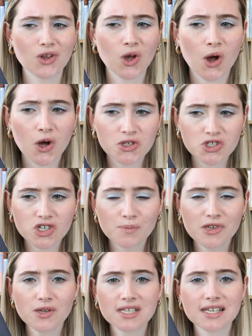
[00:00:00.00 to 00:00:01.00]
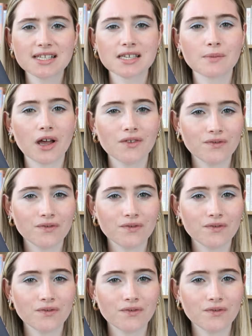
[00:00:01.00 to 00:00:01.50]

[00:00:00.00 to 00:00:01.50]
contributed to my